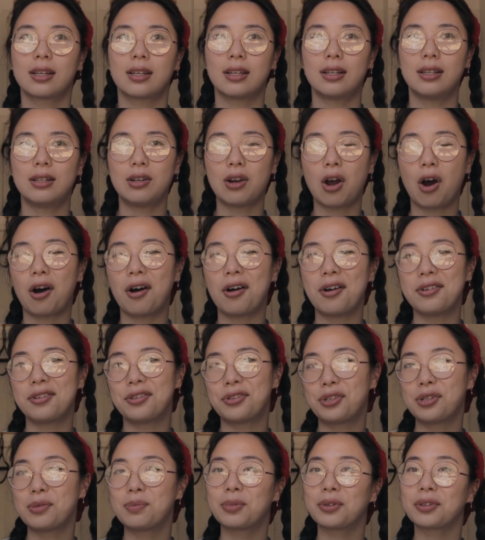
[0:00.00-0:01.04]
not a
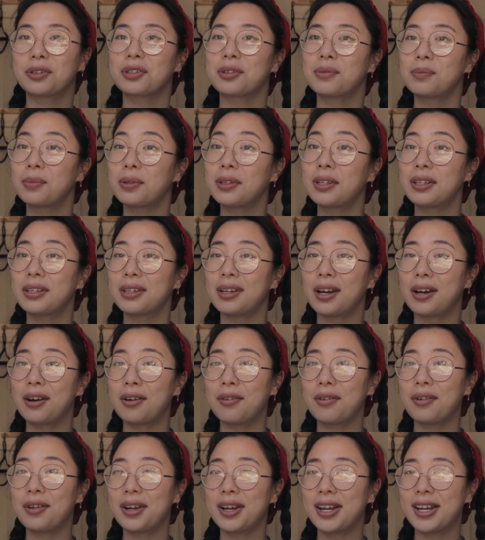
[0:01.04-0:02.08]
super complete
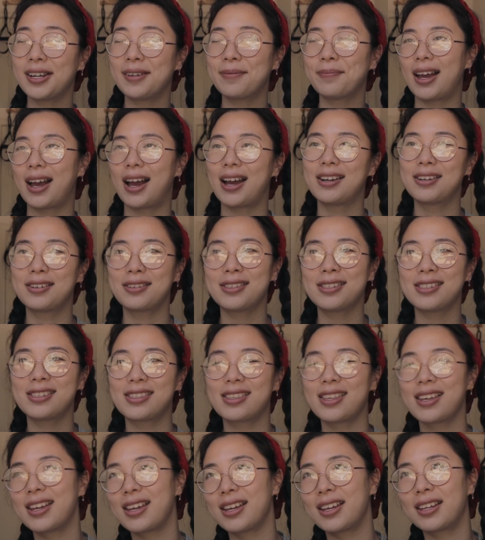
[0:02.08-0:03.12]
outline. I do this
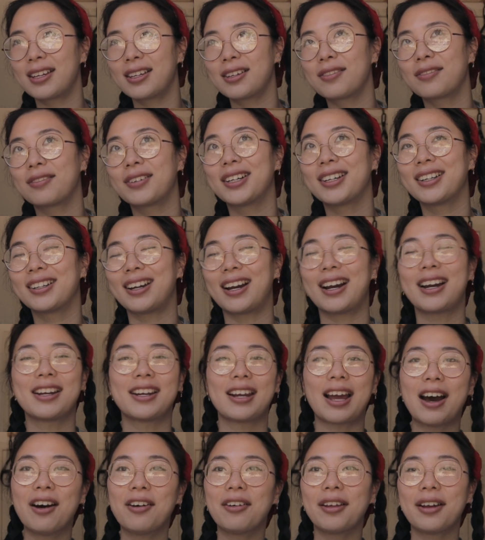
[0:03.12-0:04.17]
thing where I
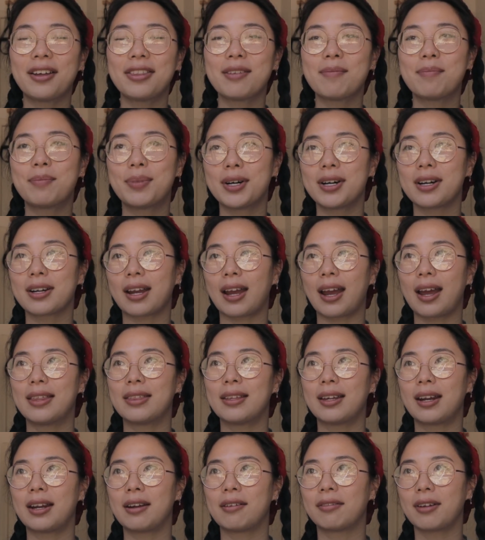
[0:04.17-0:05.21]
outline the book and
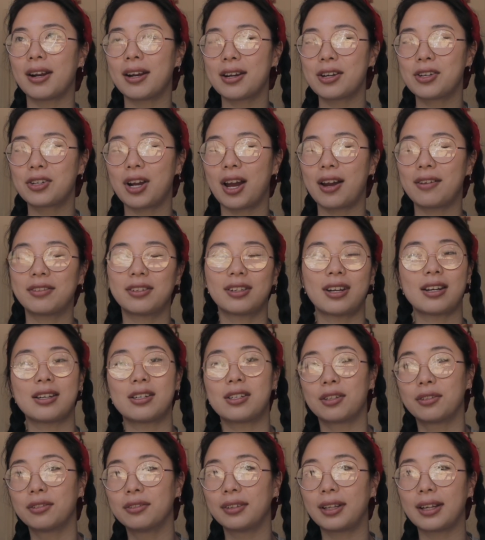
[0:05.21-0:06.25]
then I write a draft and I
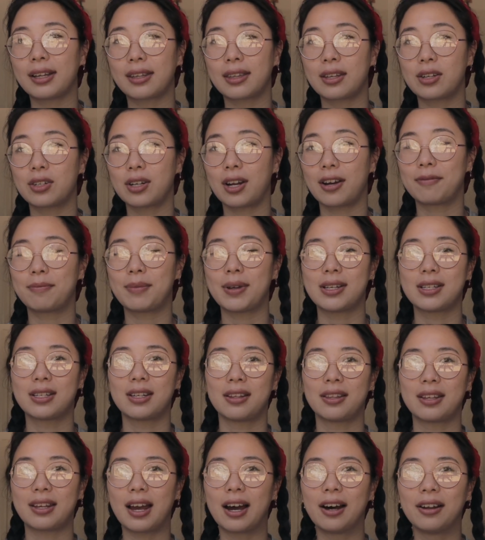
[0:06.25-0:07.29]
don't like the draft based
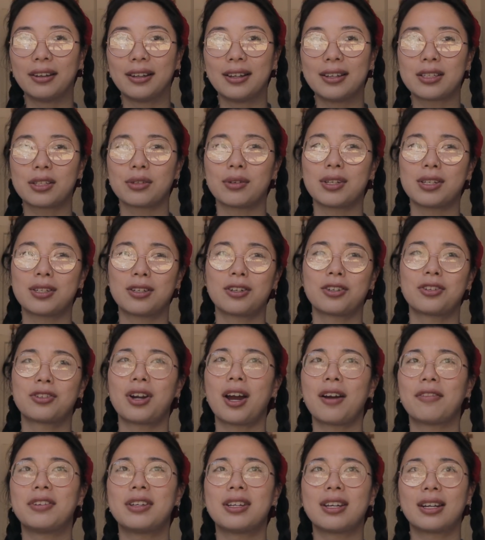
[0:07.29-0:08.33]
on the outline, so I start
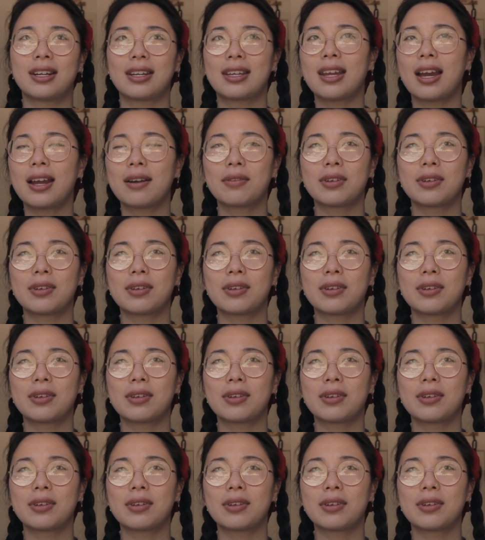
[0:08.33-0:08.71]
drafting it again